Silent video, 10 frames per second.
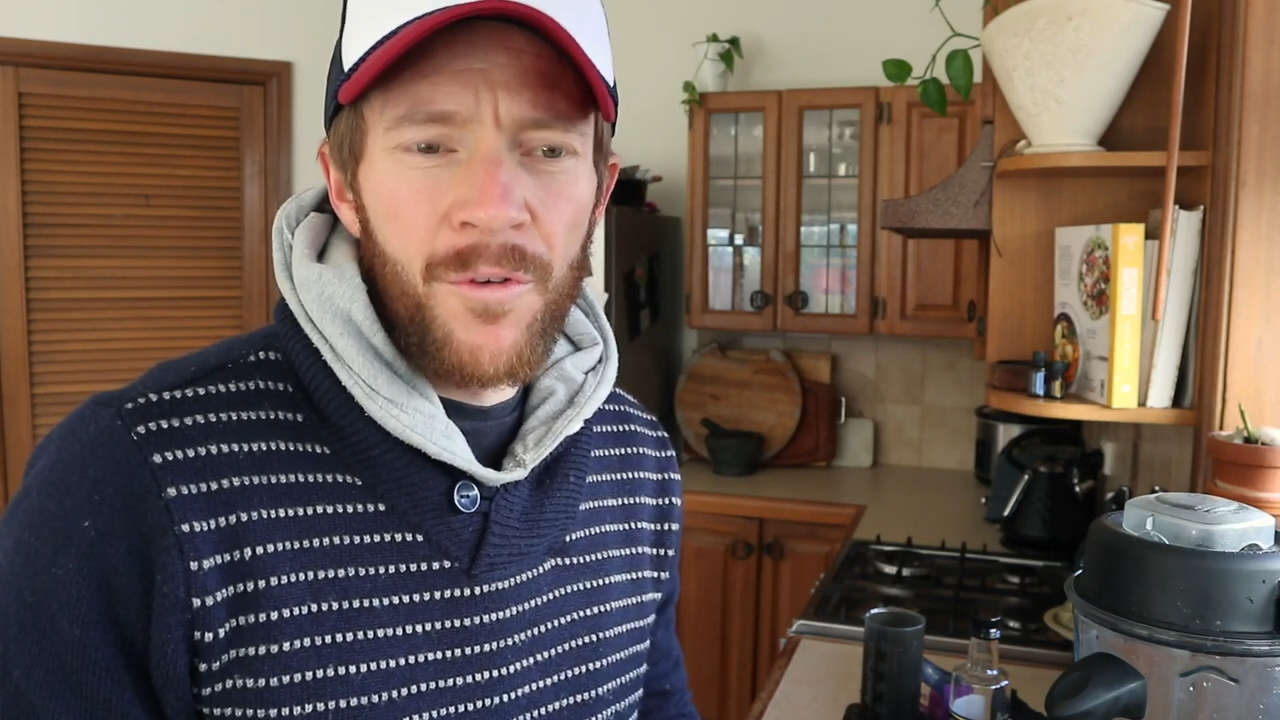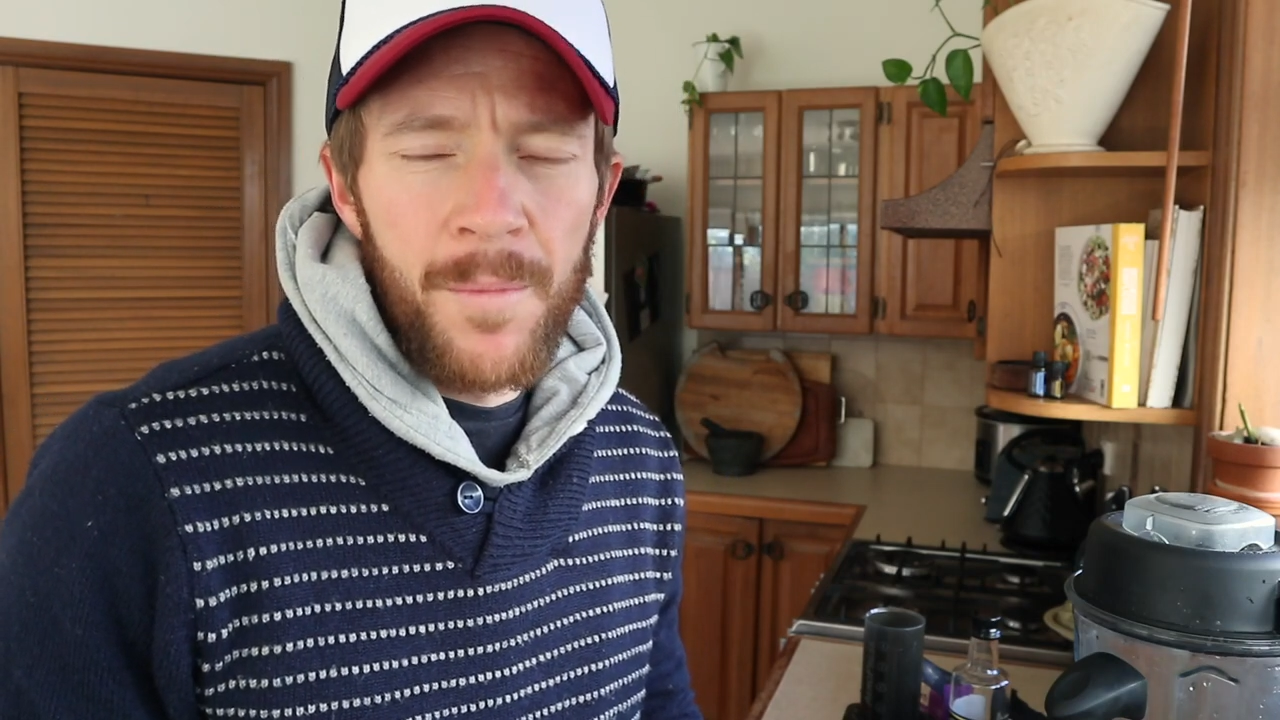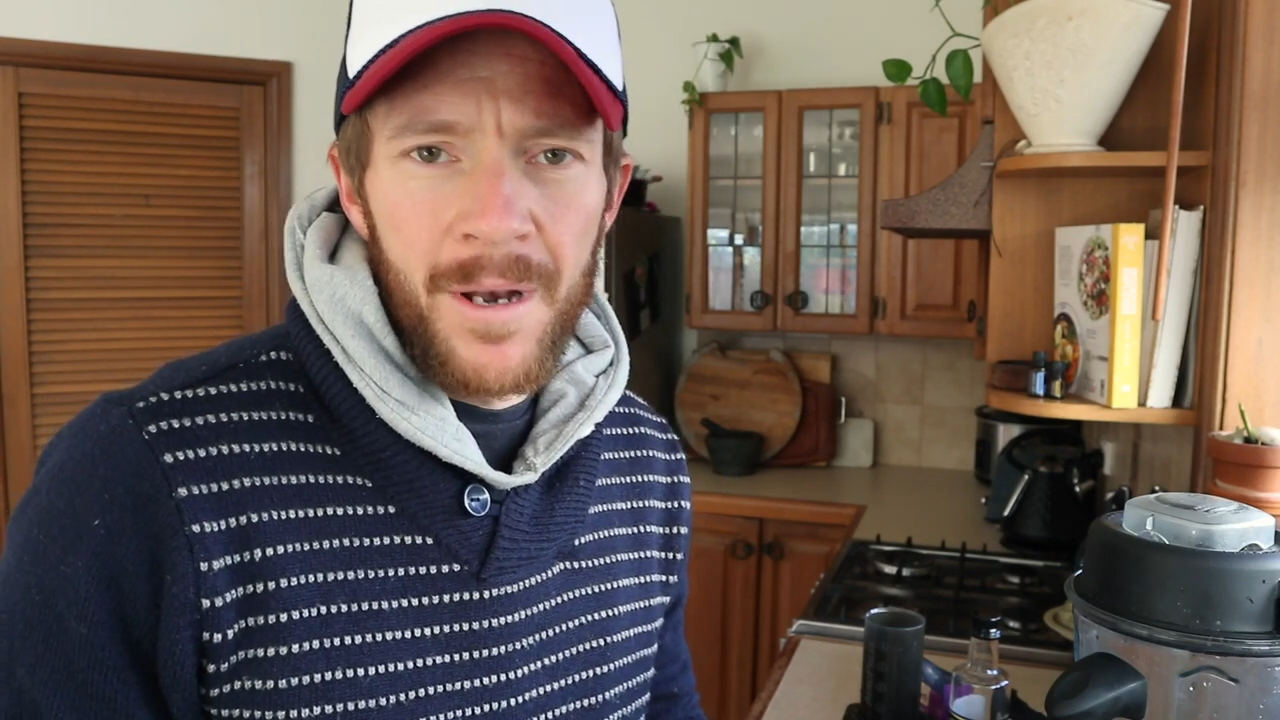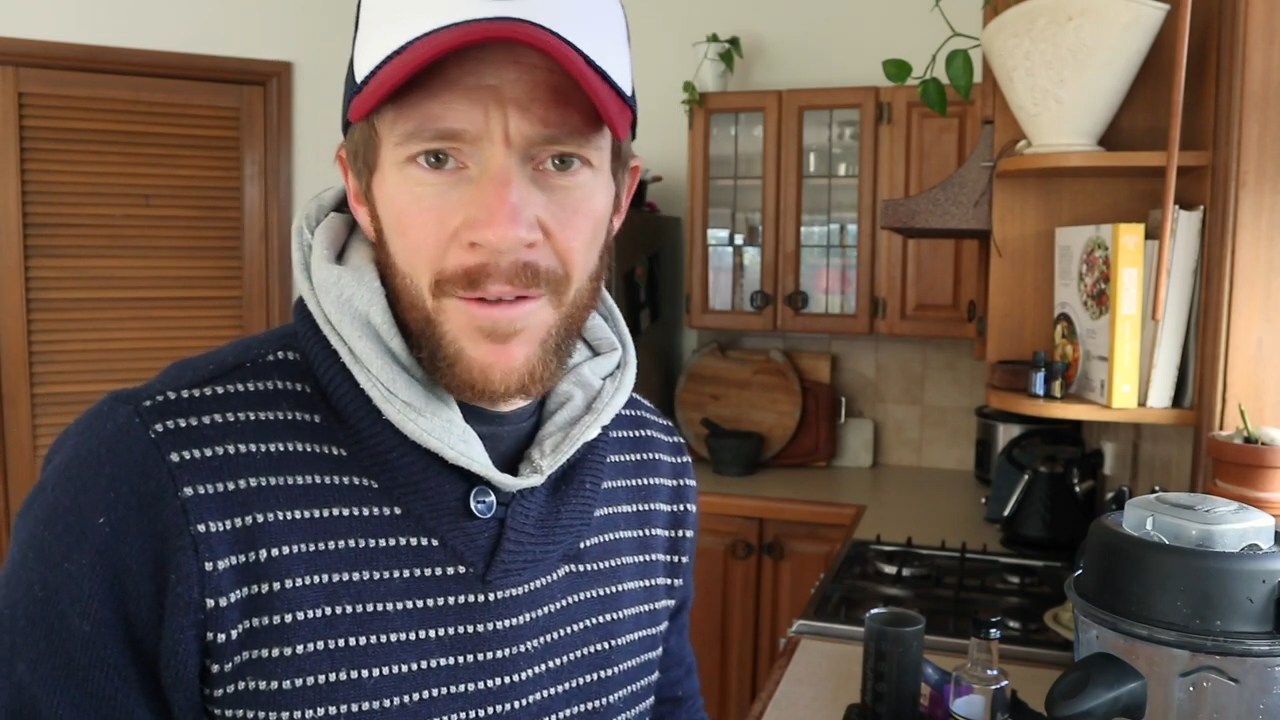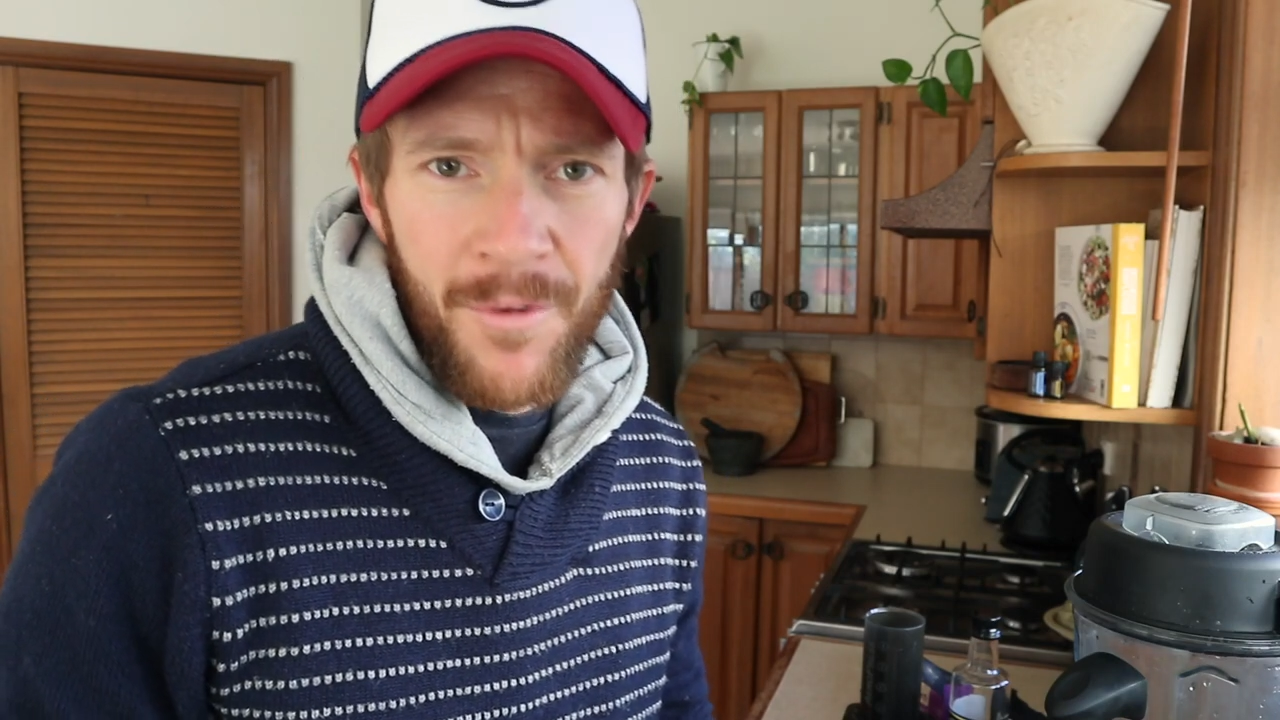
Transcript: from an